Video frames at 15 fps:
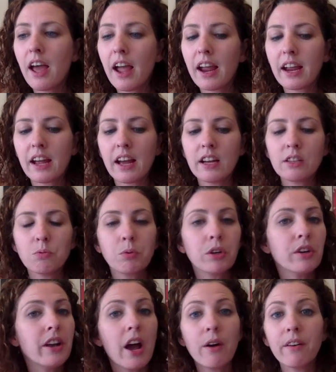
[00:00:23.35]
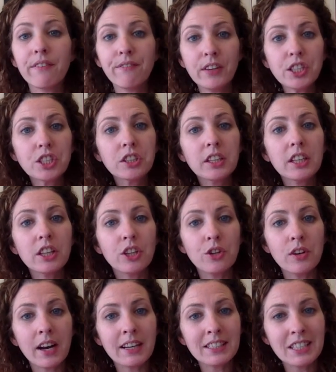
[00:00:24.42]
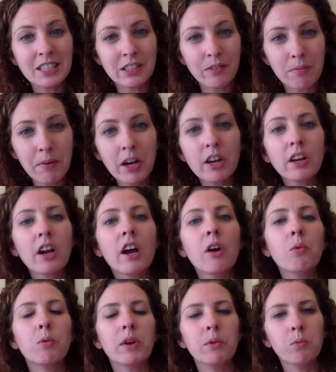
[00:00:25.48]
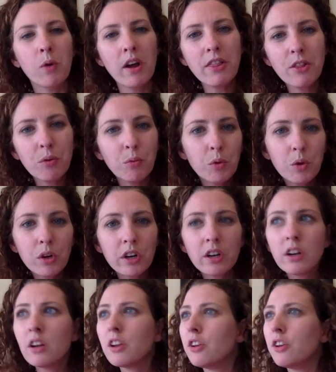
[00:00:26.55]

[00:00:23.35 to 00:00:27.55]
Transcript: And we're now officially the United States of America. We won the war.